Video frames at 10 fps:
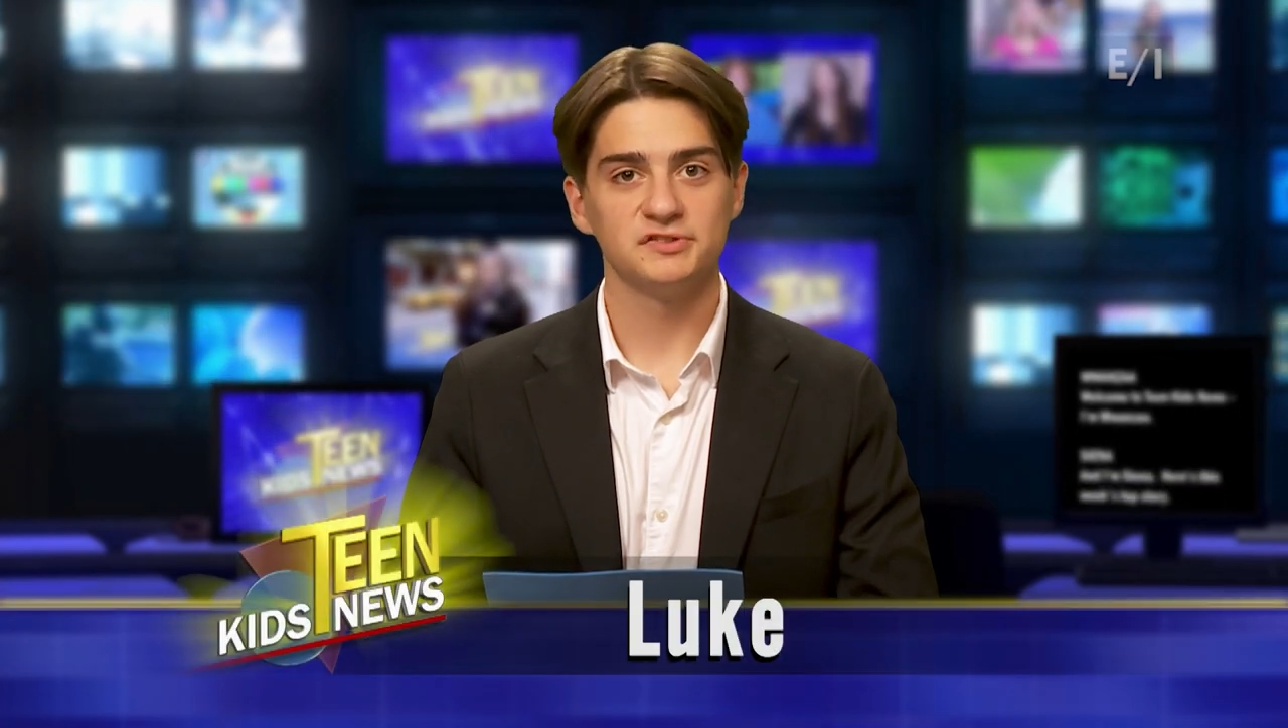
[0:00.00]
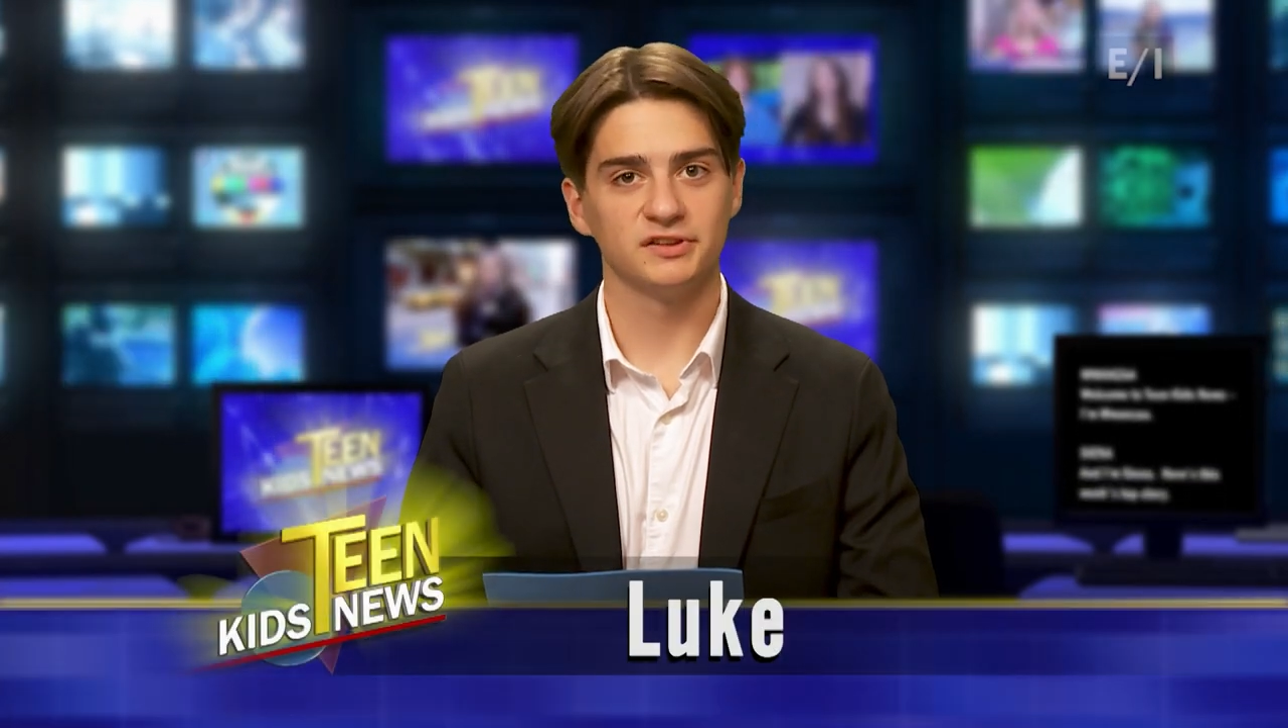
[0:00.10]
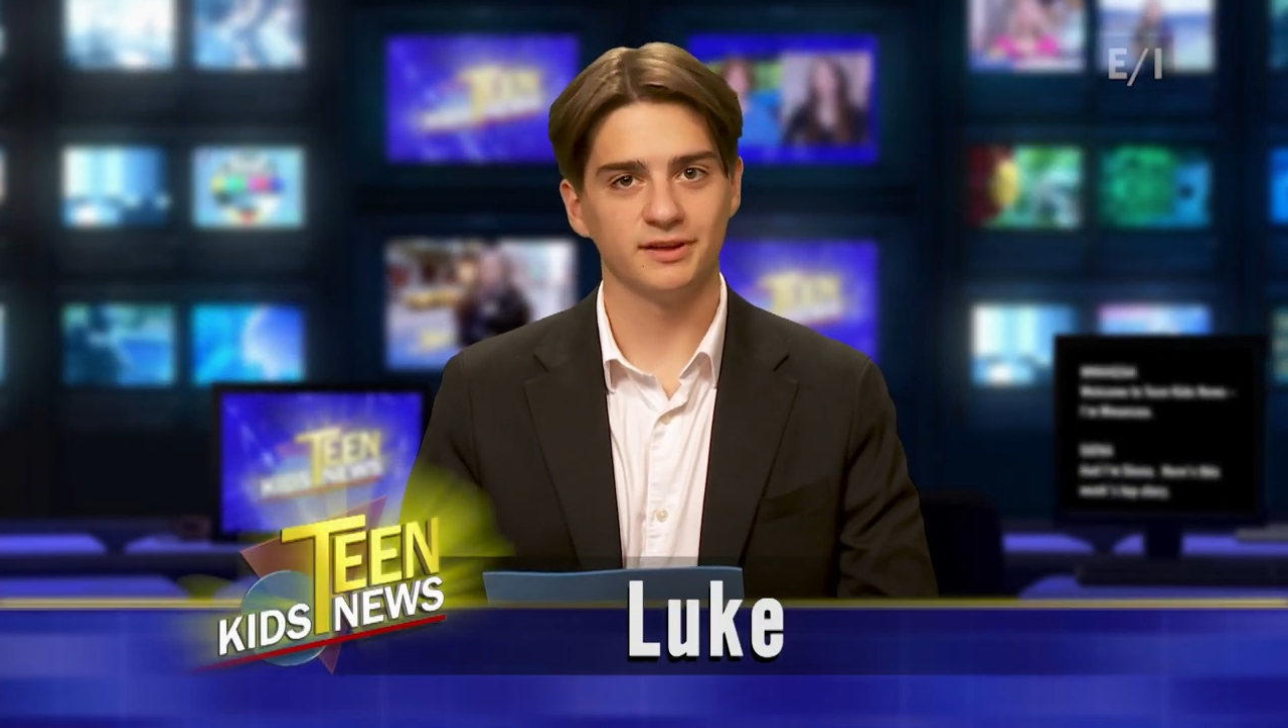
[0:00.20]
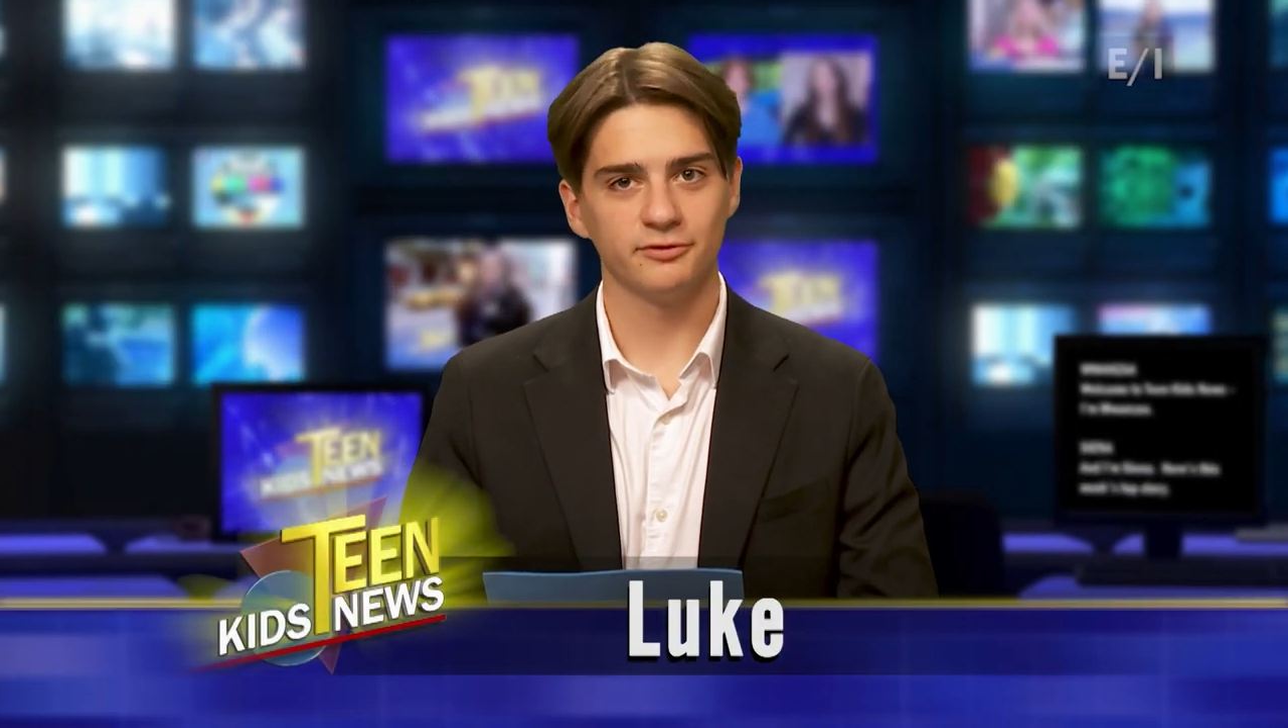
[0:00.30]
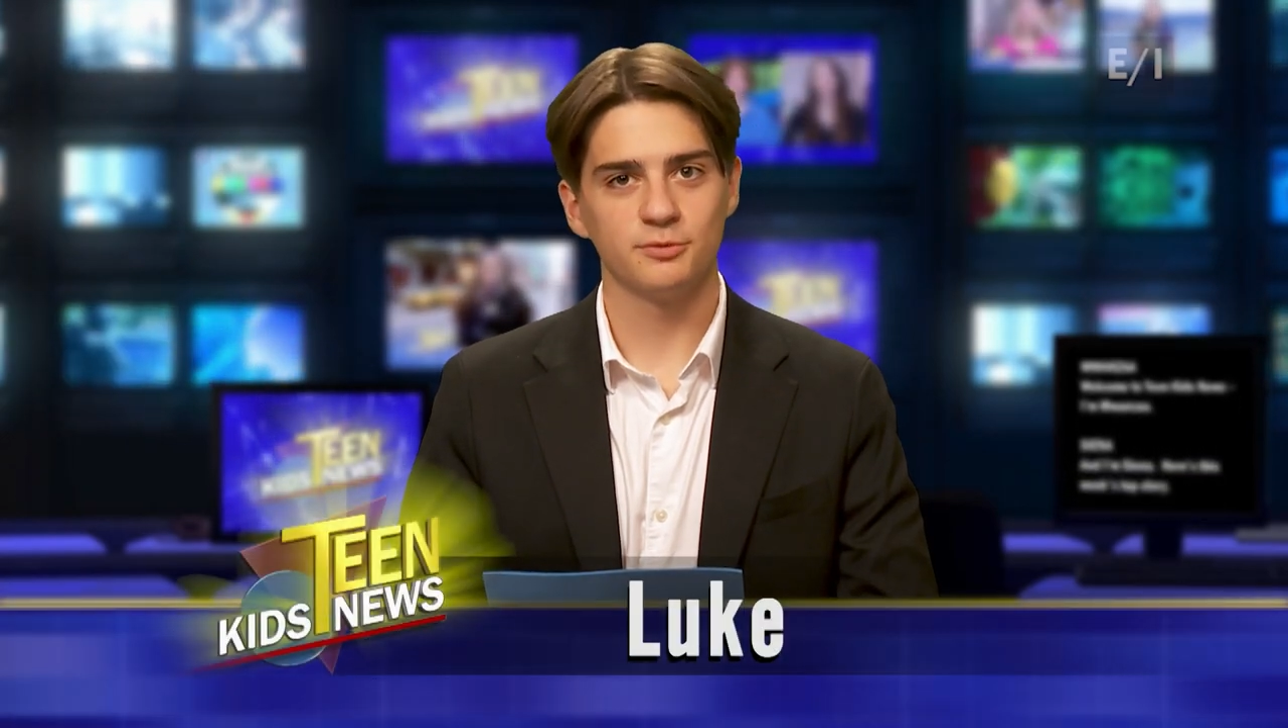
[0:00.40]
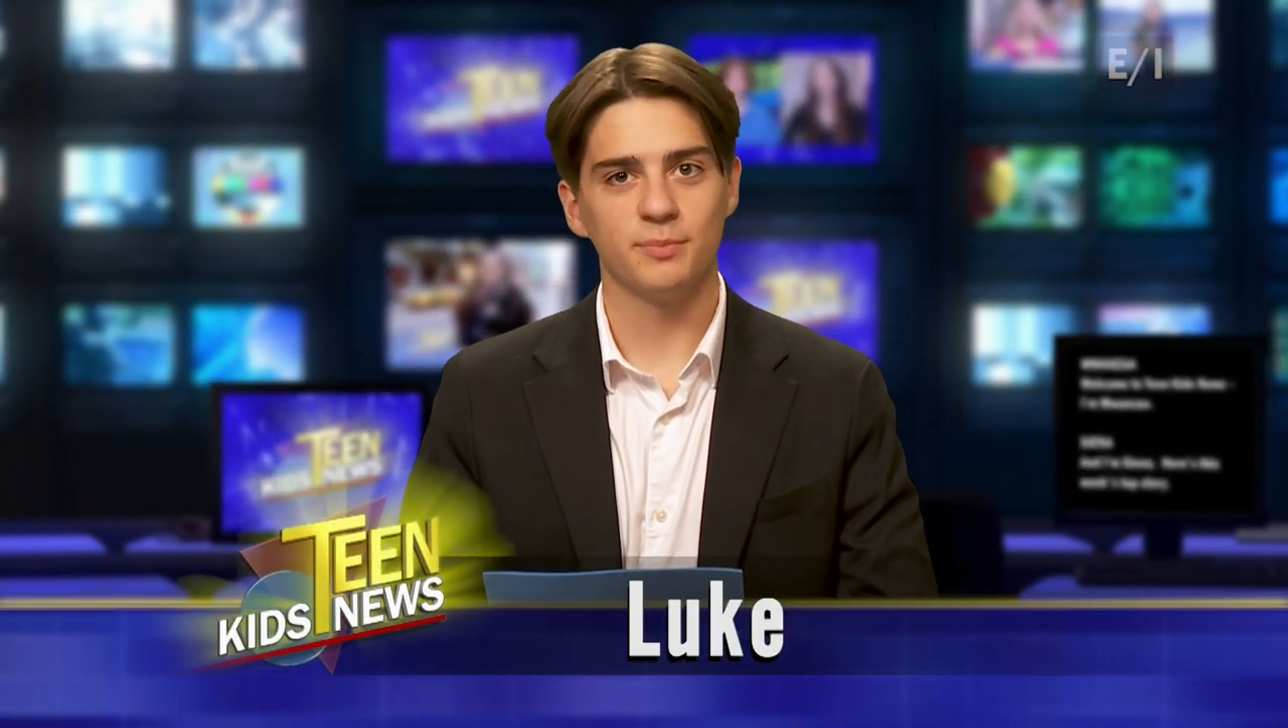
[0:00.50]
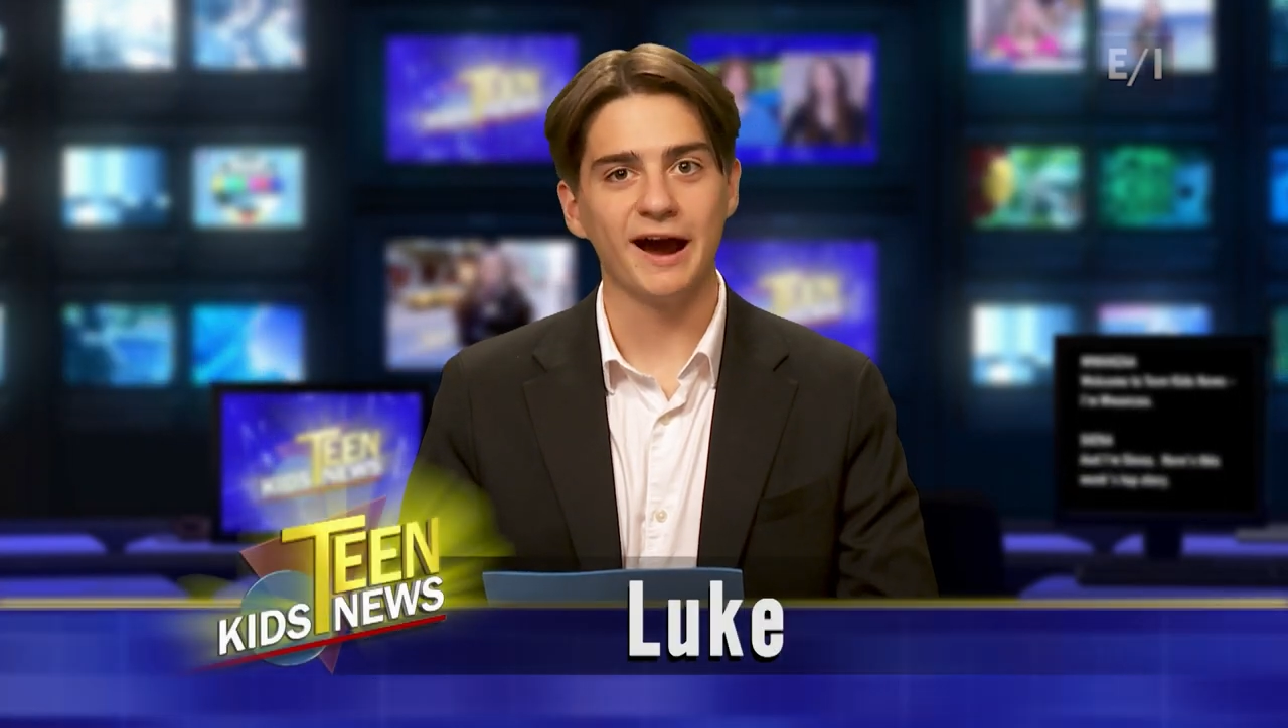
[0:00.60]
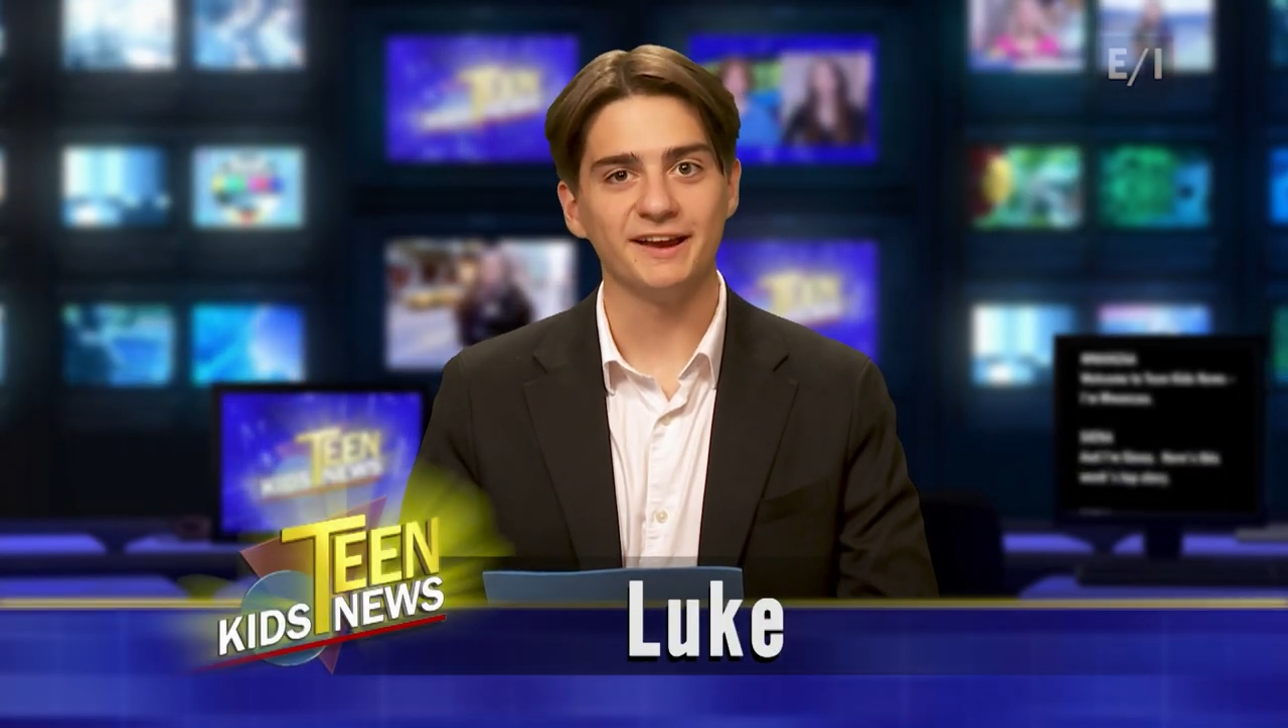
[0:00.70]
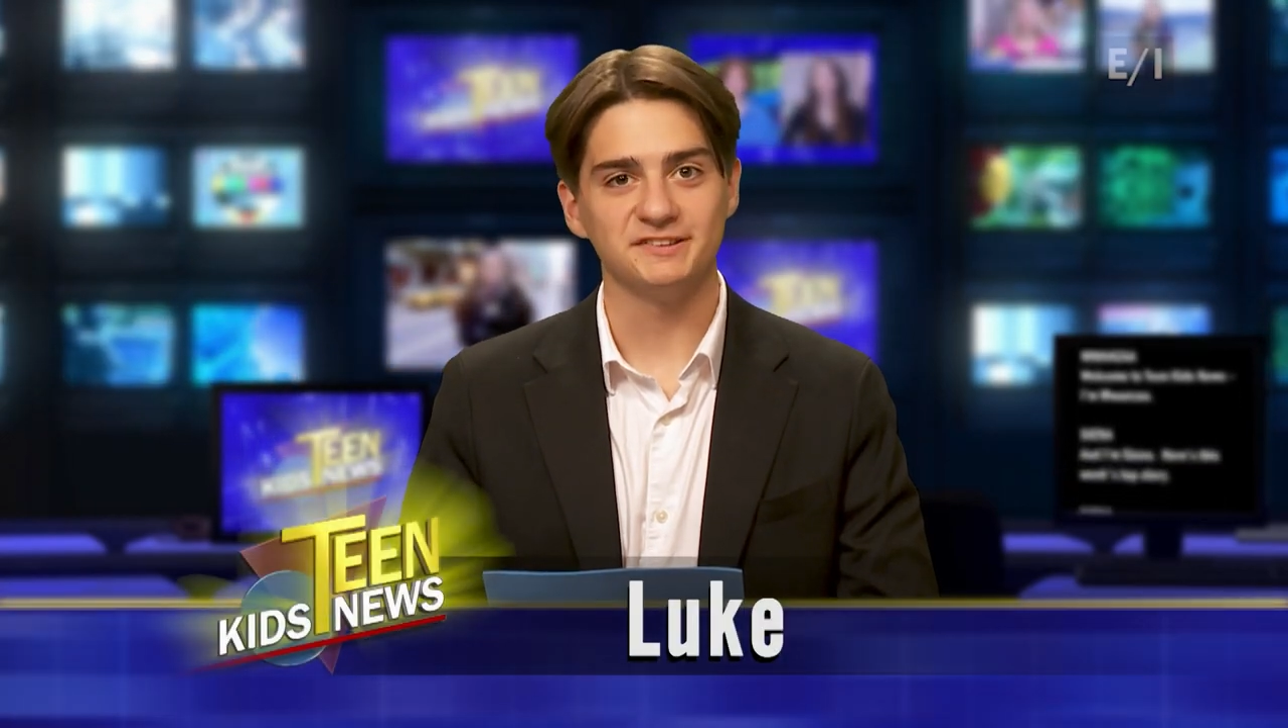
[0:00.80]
delivered by